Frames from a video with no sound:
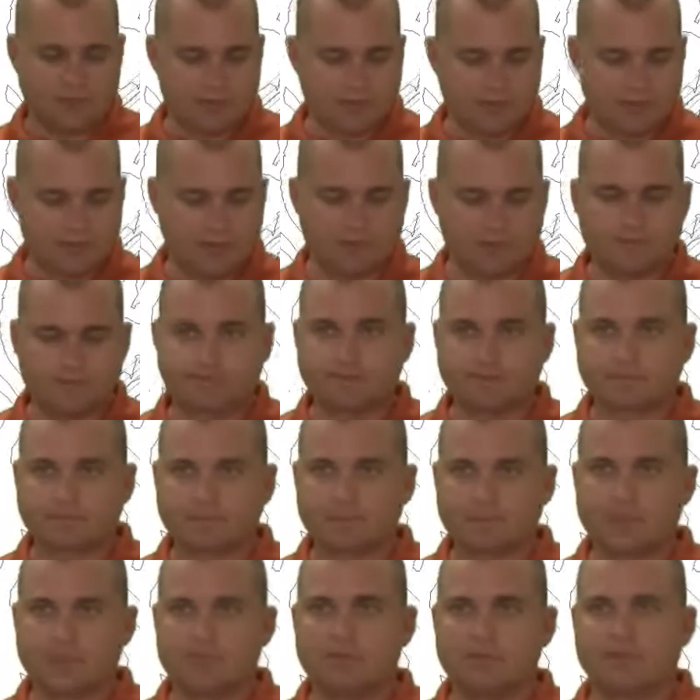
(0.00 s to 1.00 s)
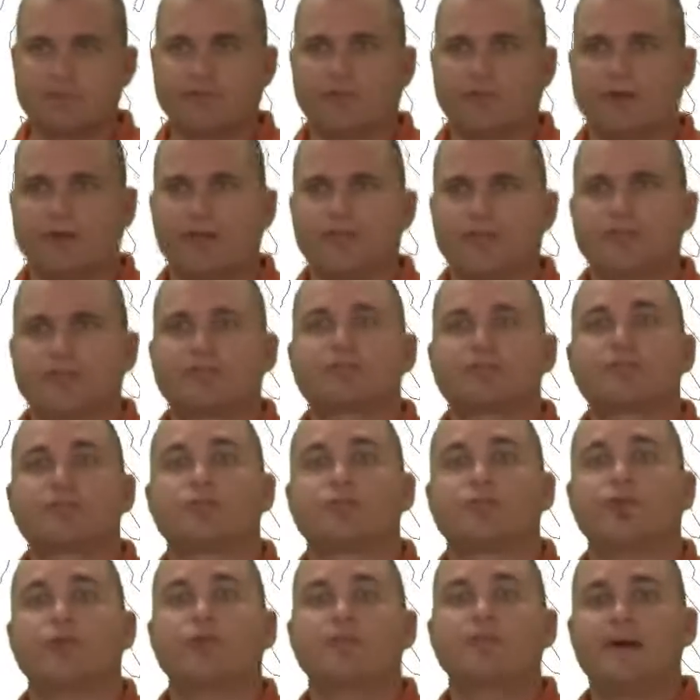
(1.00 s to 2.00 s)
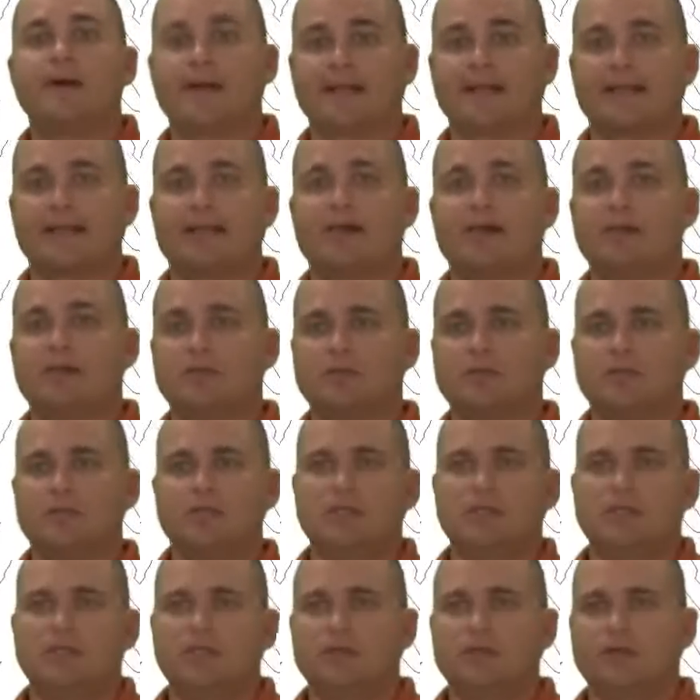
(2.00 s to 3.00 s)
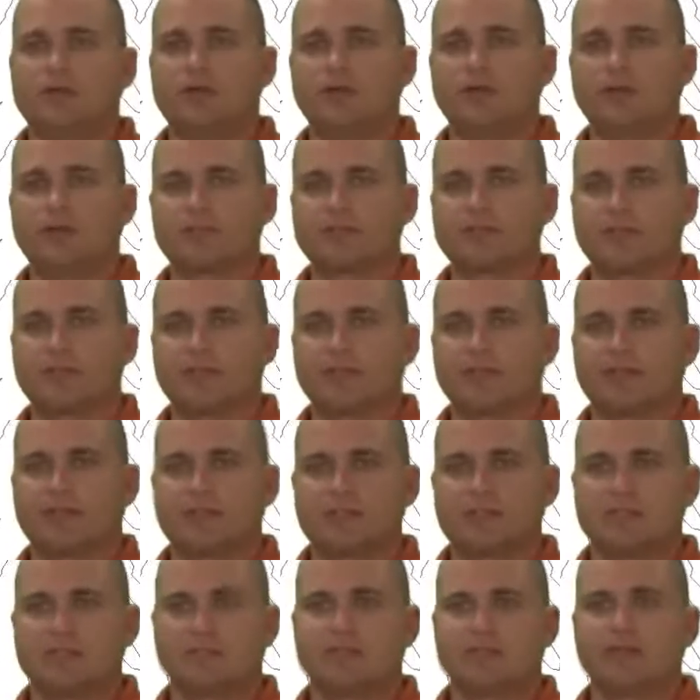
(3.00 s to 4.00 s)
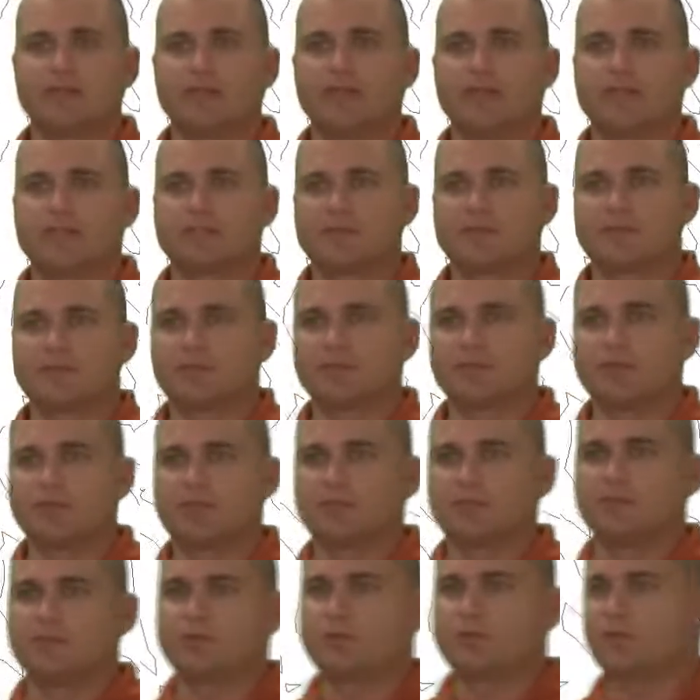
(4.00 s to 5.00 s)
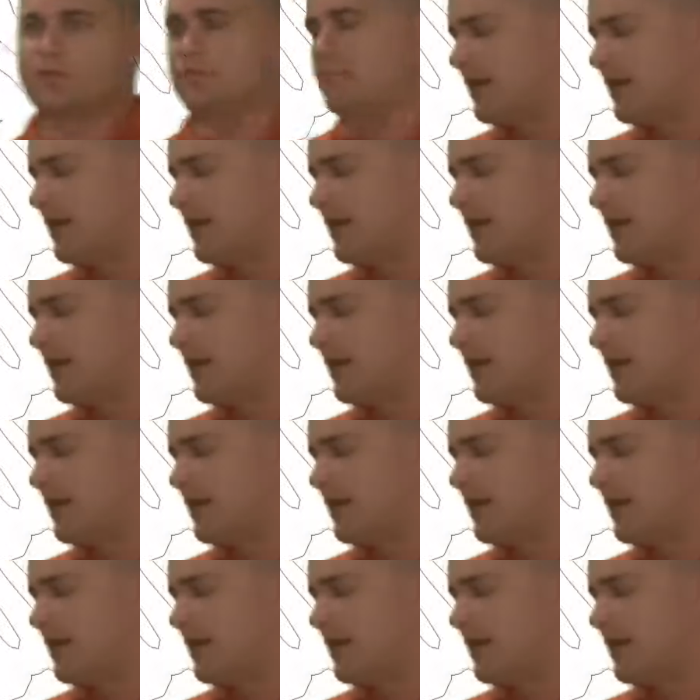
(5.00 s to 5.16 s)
So before I scroll back out, notice one of the things I'm doing is I'm switching between